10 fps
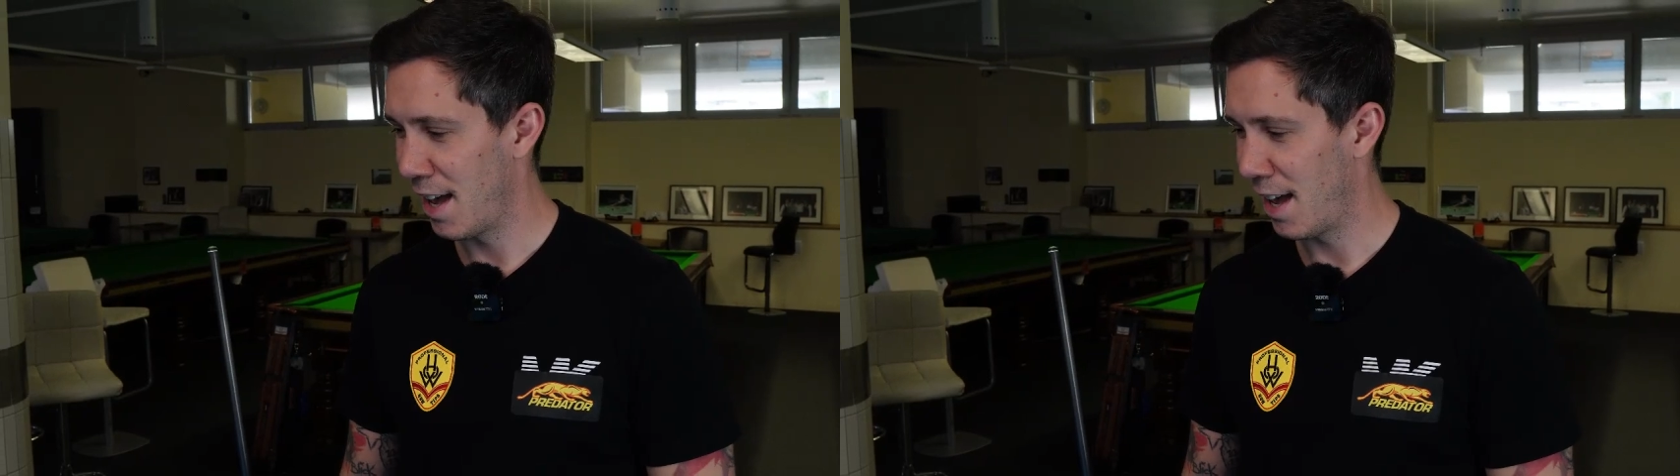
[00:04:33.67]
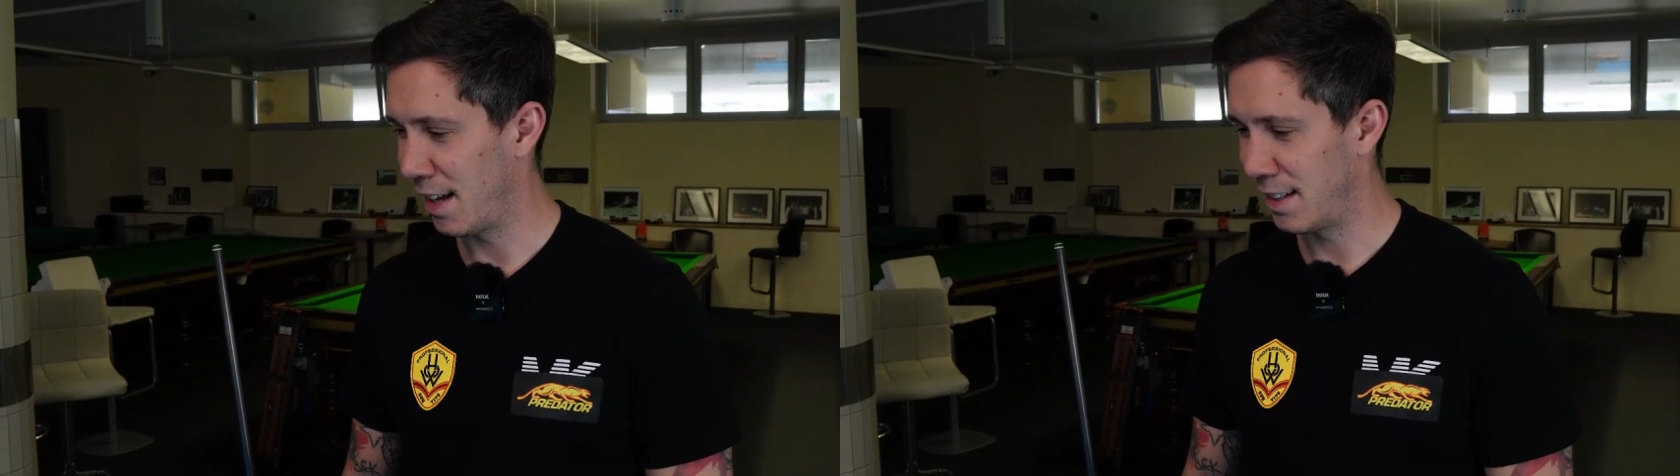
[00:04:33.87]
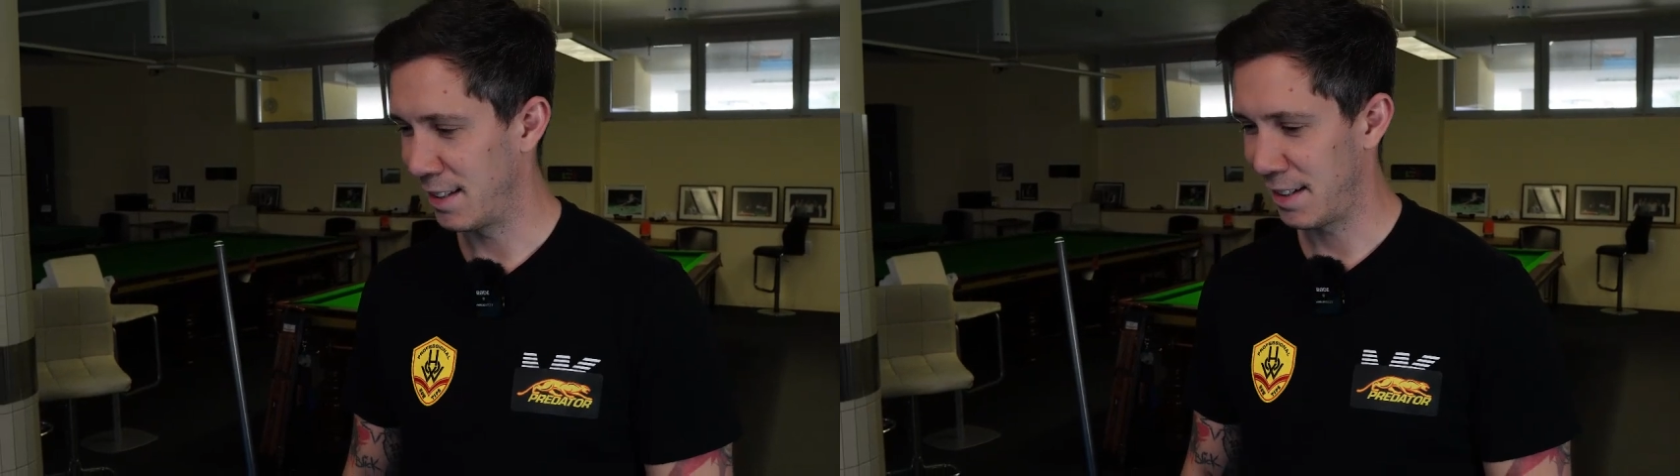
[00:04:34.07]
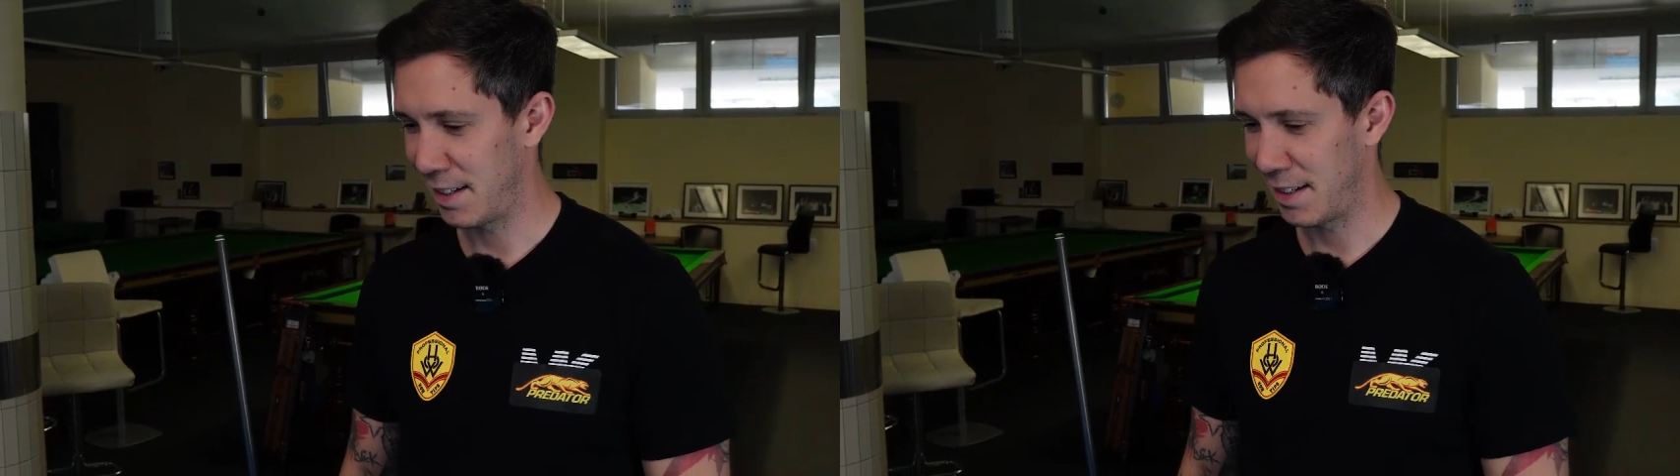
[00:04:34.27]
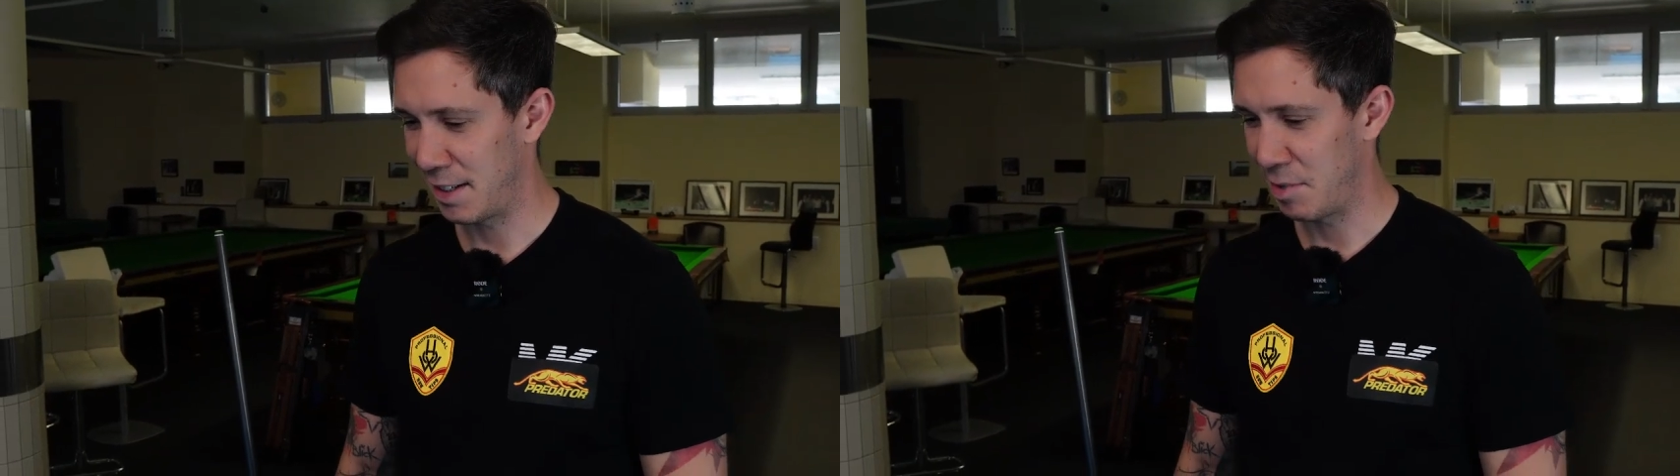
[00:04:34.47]
and
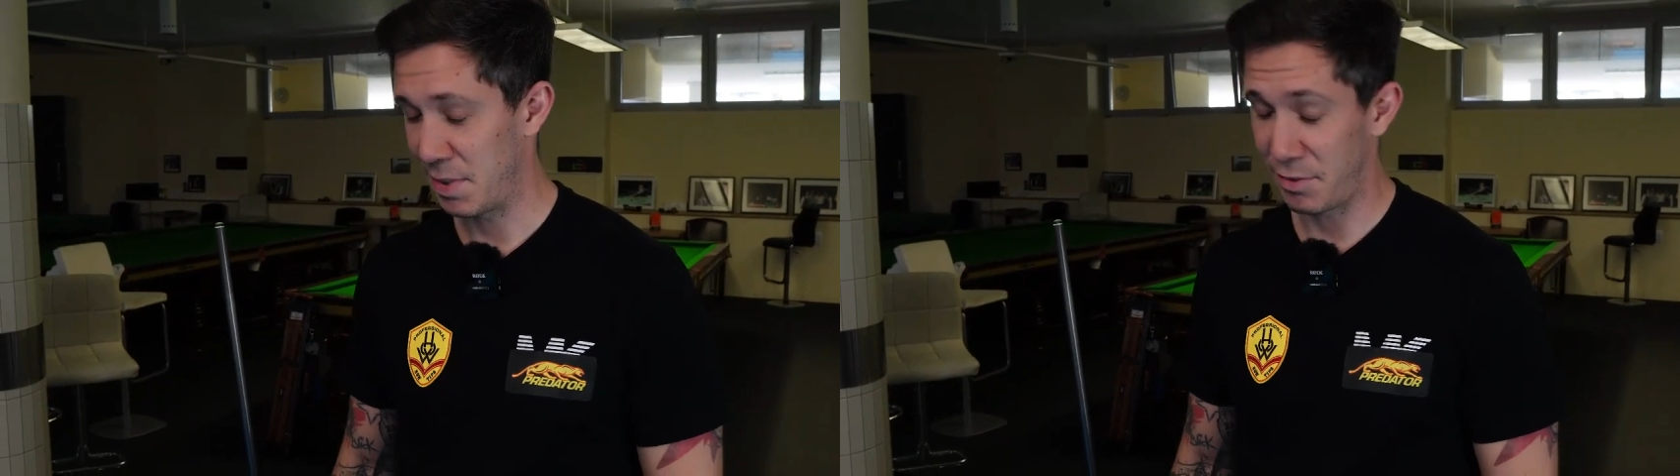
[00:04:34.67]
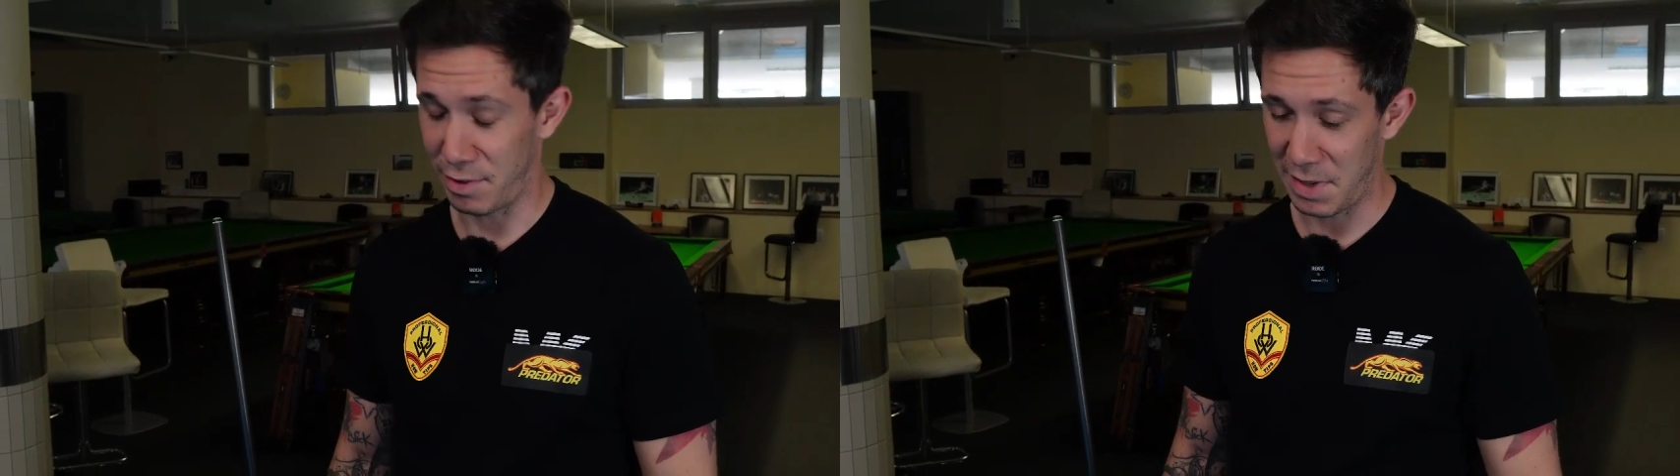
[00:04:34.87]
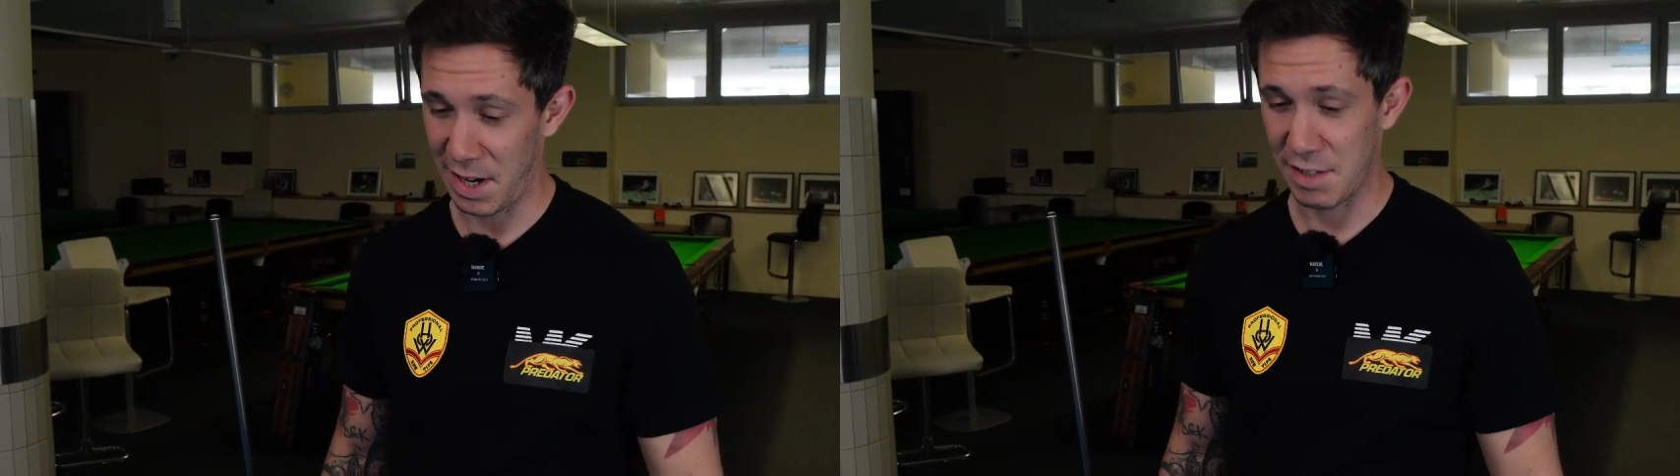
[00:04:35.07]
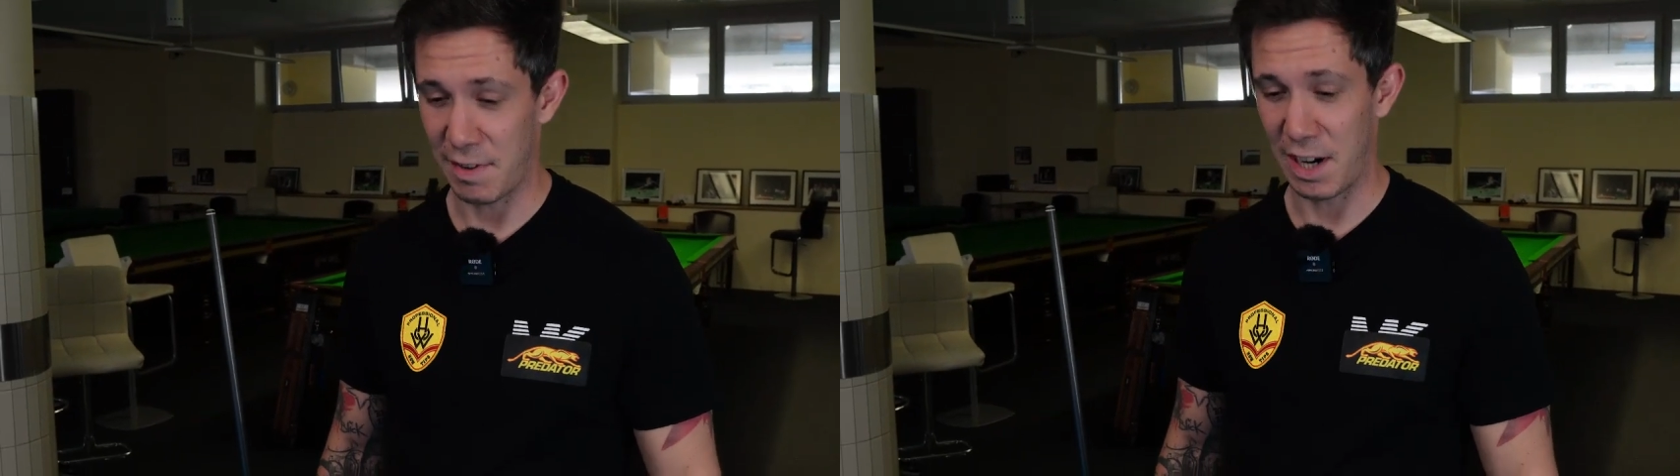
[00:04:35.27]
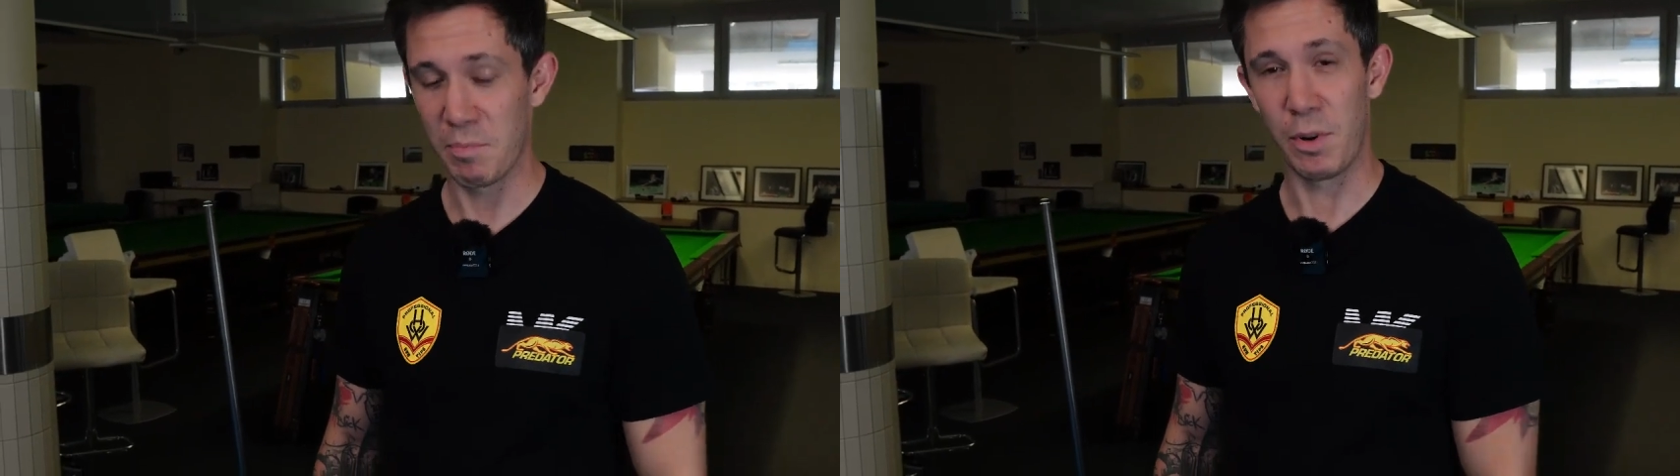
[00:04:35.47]
uh, but for me it's
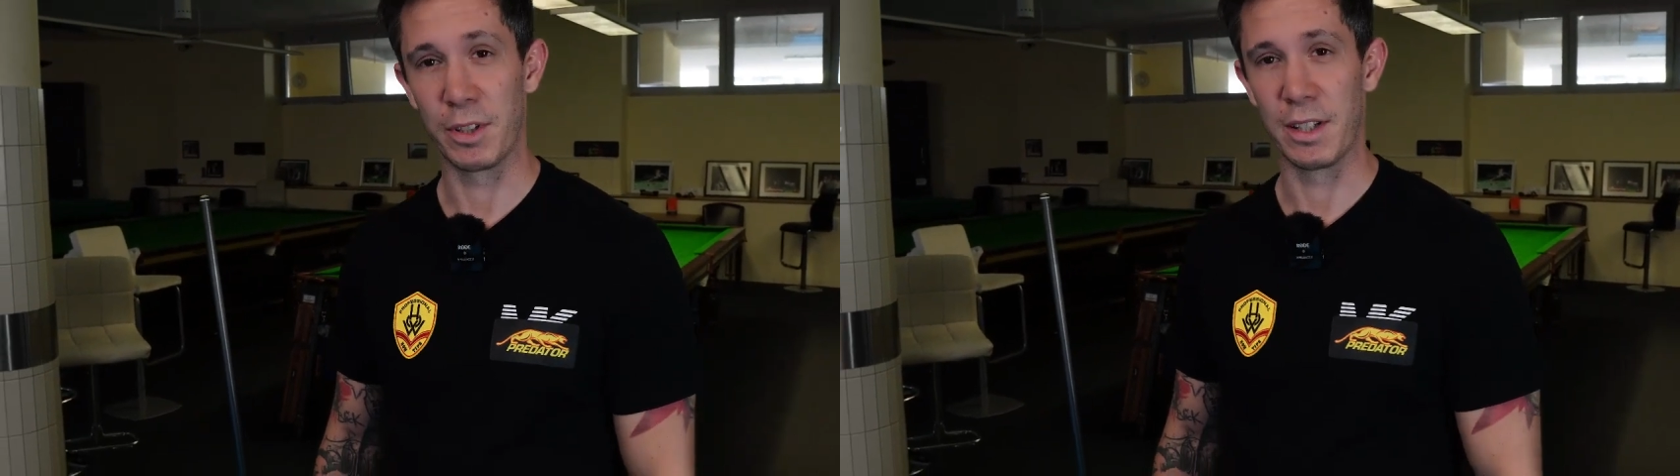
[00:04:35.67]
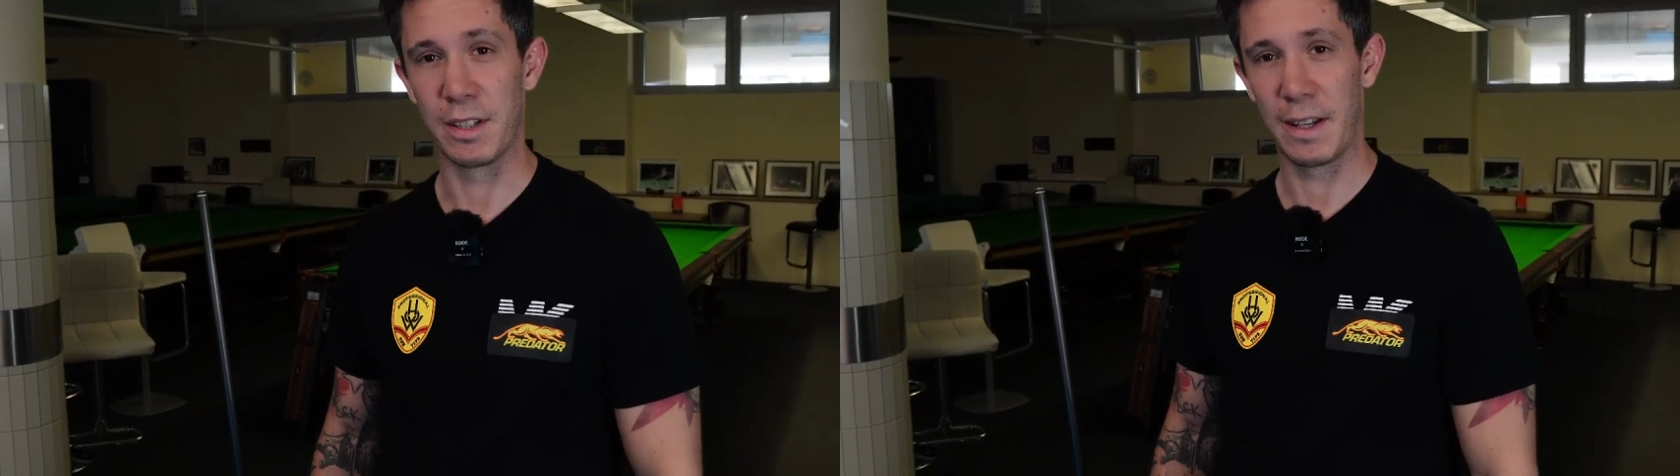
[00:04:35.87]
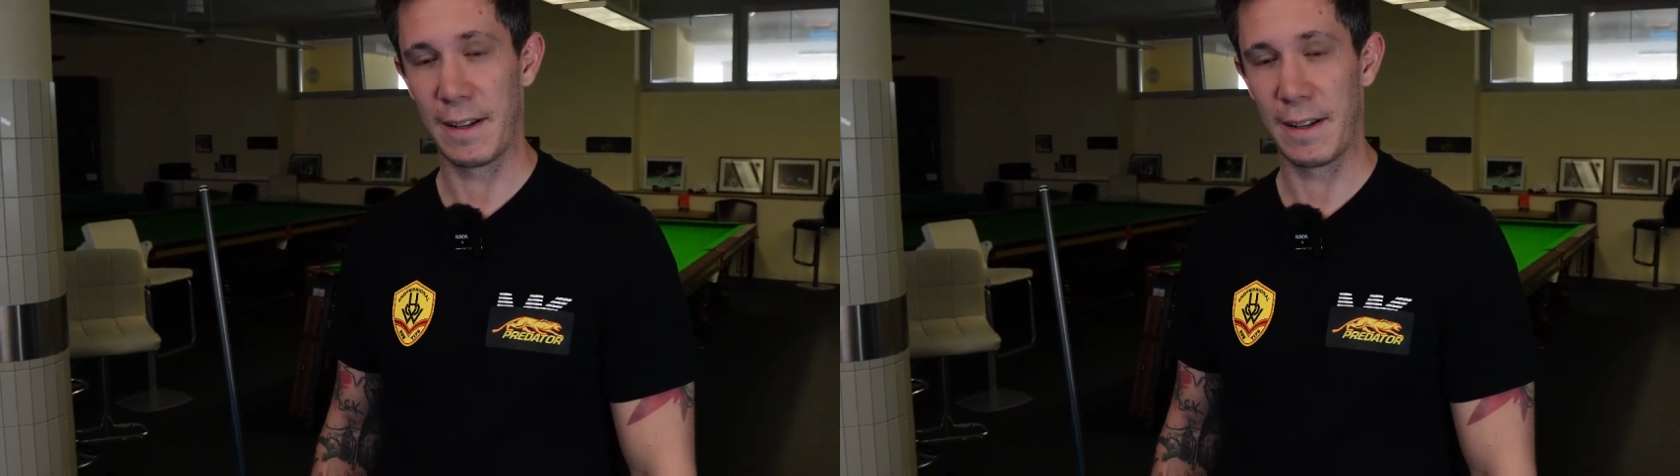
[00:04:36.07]
very important.